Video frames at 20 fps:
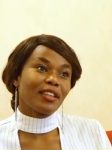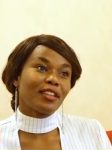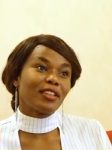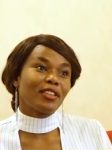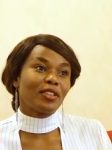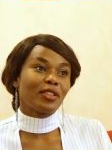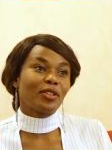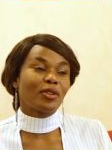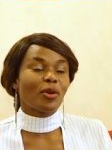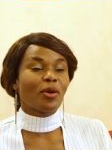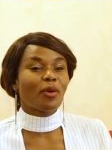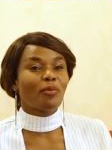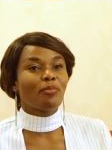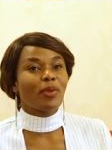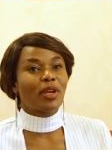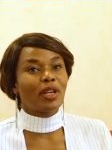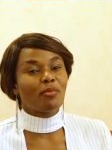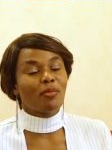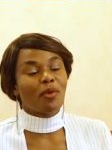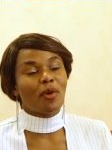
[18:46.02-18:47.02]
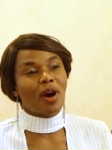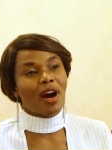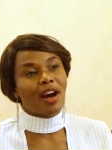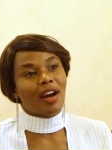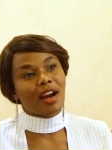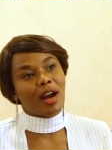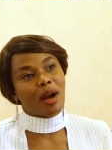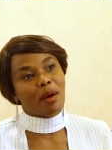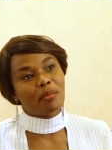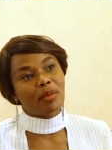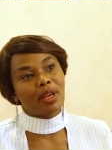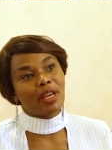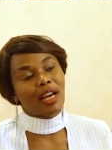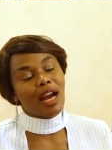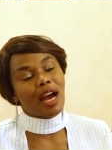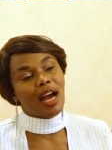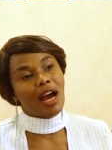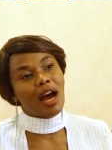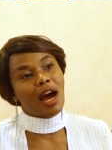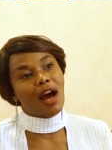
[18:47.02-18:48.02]
You know, many more are coming.
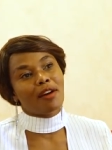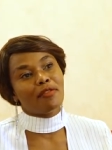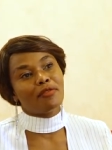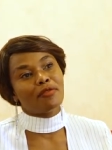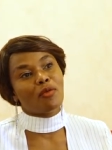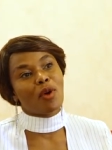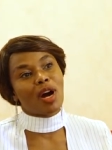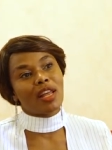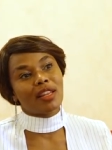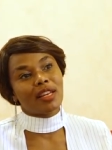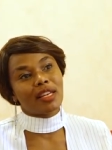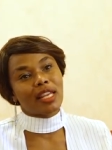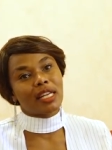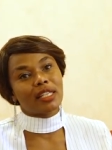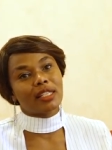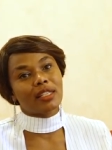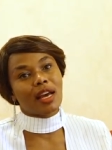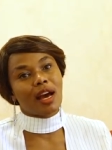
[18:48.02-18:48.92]
I have one that